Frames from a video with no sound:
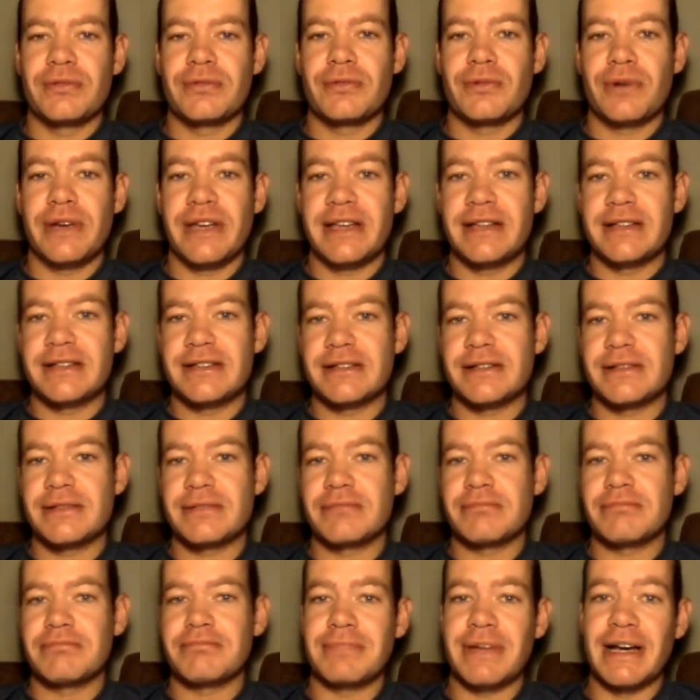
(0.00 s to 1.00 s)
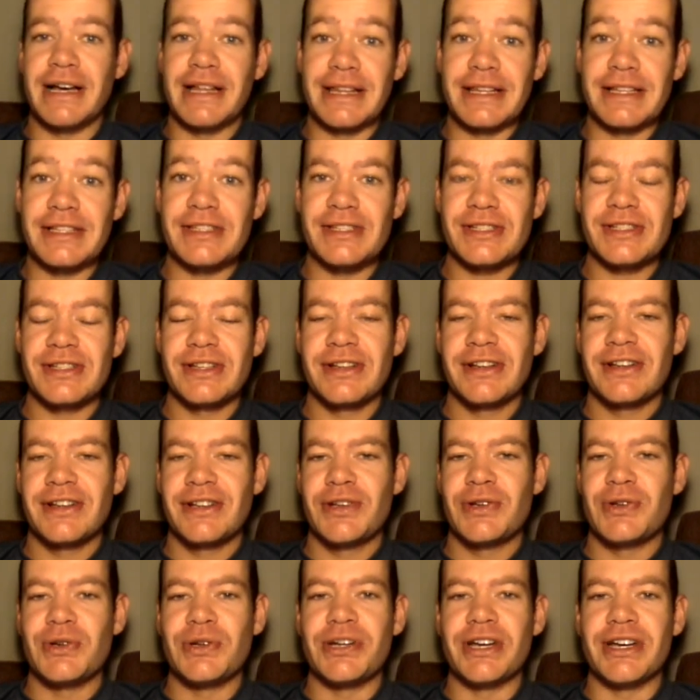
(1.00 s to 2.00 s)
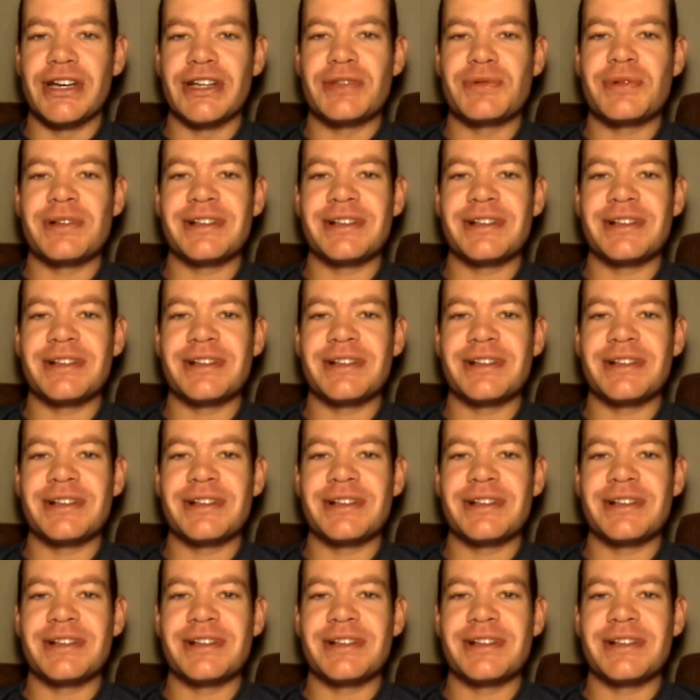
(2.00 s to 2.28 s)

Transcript: weeks, months, who knows.